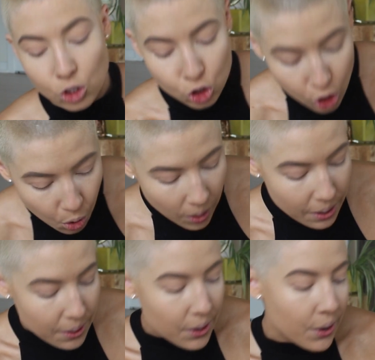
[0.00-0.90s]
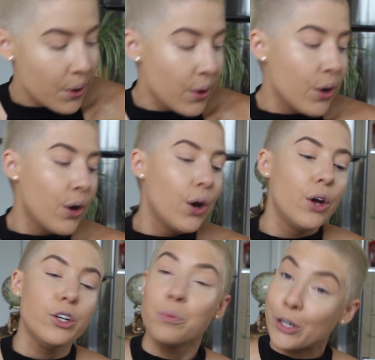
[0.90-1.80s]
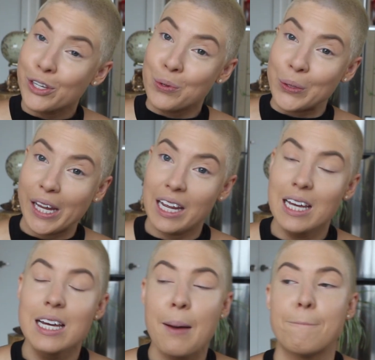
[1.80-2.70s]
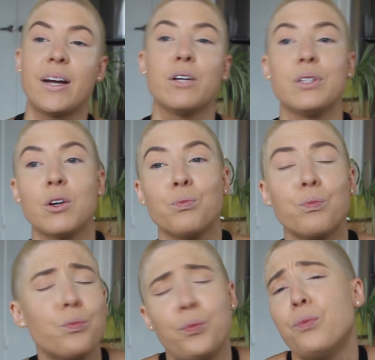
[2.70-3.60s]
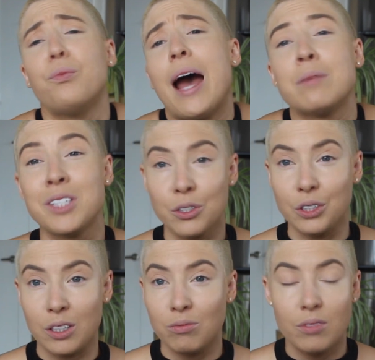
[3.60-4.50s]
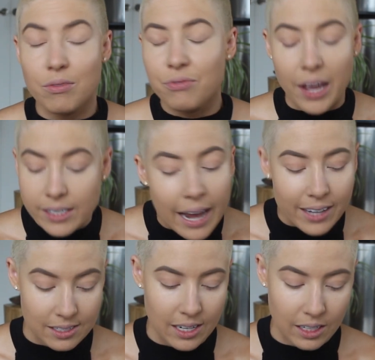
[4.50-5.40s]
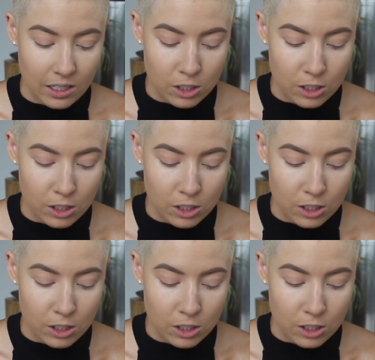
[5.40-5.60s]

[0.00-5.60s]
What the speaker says: So no more schooling, but it was a absolutely fantastic